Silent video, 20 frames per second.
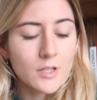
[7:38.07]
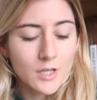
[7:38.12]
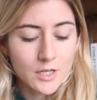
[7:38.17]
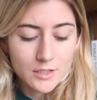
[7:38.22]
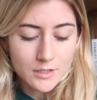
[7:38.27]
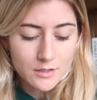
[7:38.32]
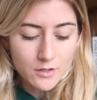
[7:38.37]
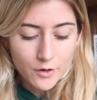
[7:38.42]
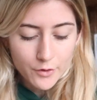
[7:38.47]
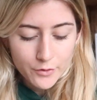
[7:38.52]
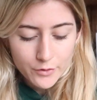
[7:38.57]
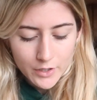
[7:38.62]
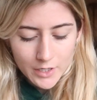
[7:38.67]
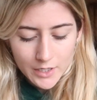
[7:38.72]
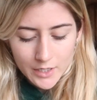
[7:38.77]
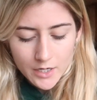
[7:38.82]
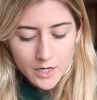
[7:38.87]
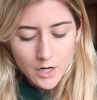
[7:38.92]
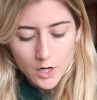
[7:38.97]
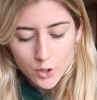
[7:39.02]
It's
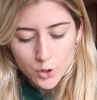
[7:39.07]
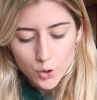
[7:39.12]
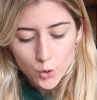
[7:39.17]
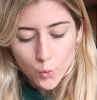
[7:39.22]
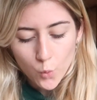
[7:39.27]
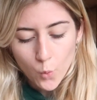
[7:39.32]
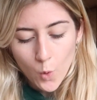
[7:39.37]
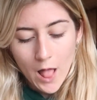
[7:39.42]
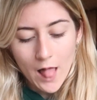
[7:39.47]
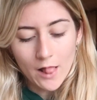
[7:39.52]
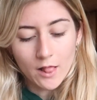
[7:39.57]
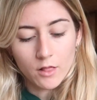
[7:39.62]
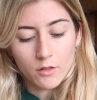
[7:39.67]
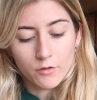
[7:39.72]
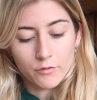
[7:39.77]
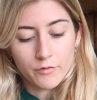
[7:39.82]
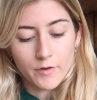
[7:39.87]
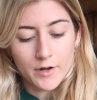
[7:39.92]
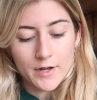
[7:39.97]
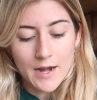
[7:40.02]
only
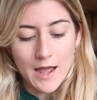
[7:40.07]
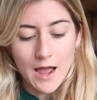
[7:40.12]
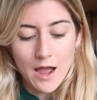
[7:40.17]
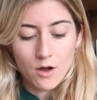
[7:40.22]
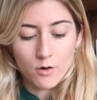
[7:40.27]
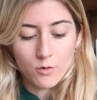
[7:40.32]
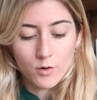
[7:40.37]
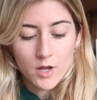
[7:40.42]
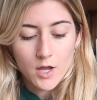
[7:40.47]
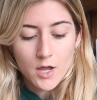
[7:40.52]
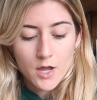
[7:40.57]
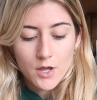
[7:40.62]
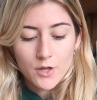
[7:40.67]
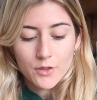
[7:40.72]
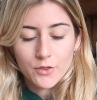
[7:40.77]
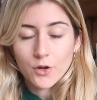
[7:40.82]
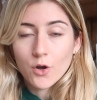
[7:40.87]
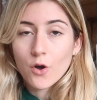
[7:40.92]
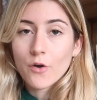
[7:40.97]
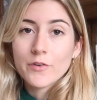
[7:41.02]
12 now.
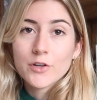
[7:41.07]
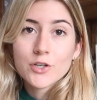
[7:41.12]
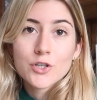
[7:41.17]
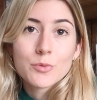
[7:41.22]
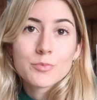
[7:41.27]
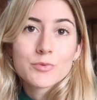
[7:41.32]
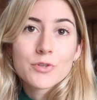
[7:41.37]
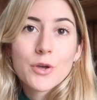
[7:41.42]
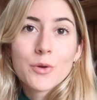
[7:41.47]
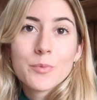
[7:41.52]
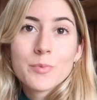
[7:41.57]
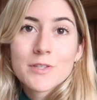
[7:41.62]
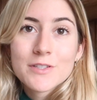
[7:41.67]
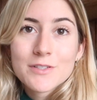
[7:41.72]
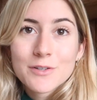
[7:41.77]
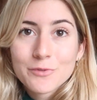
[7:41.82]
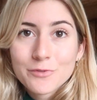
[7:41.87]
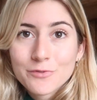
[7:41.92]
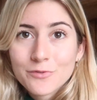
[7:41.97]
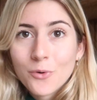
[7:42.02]
The coffee shop's open
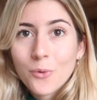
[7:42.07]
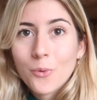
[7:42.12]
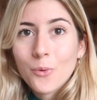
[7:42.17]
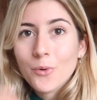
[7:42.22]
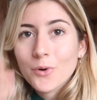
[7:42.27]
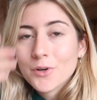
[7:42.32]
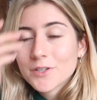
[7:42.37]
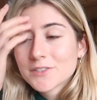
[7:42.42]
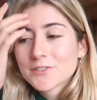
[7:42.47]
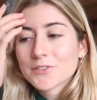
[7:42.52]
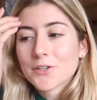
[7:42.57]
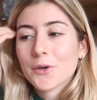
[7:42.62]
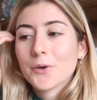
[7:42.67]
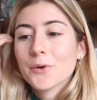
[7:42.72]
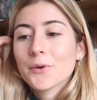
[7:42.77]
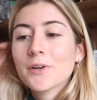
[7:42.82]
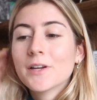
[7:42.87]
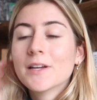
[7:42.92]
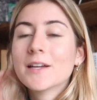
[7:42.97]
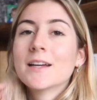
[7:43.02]
till 4,
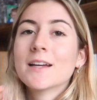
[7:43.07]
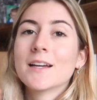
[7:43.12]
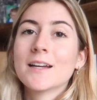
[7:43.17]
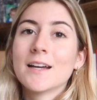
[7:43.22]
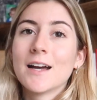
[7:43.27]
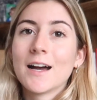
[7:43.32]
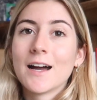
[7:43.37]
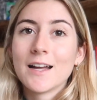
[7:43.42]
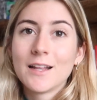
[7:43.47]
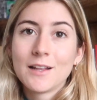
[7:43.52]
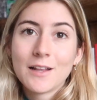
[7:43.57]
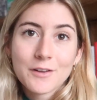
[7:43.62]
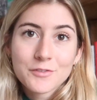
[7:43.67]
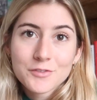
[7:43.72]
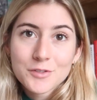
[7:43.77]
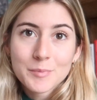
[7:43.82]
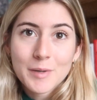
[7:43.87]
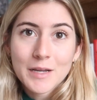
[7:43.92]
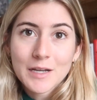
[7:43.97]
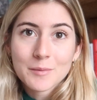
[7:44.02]
so I'll have
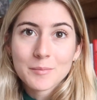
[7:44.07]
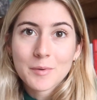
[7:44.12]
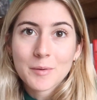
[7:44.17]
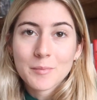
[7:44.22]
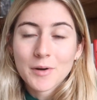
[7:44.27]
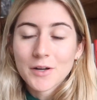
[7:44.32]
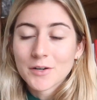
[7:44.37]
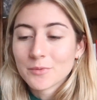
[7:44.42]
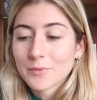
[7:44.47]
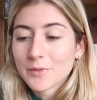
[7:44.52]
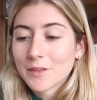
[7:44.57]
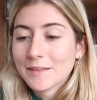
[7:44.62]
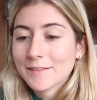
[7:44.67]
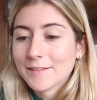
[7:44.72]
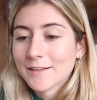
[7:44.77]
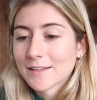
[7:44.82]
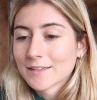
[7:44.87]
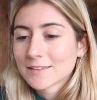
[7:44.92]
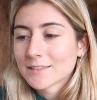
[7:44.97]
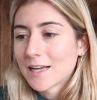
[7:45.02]
to make up my mind within the
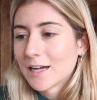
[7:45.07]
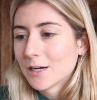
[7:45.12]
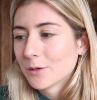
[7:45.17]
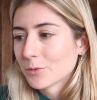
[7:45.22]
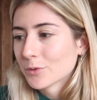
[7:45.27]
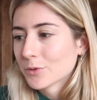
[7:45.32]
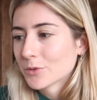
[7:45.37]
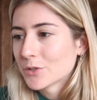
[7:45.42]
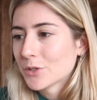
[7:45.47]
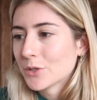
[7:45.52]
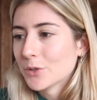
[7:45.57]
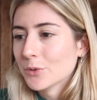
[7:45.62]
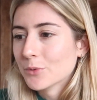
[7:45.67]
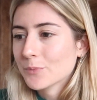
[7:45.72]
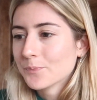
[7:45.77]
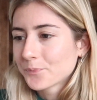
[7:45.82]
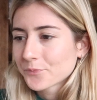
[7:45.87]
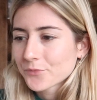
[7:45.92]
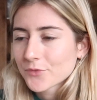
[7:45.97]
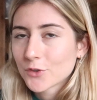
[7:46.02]
next hour or two
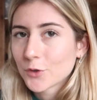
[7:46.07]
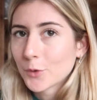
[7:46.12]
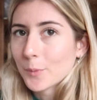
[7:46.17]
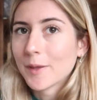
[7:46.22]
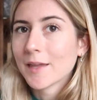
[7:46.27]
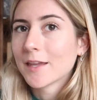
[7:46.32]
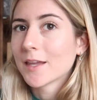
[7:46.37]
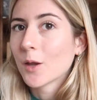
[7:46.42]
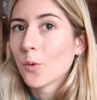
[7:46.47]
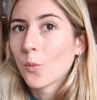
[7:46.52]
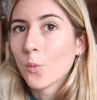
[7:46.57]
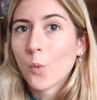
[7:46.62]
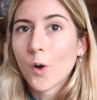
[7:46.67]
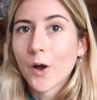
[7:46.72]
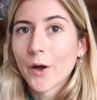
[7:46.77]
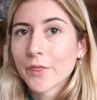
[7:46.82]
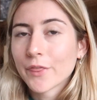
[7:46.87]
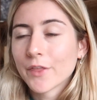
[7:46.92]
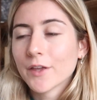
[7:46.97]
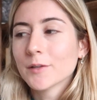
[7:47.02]
to make it
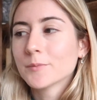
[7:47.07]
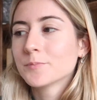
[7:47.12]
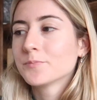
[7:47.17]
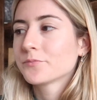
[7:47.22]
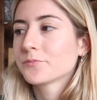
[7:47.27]
worth it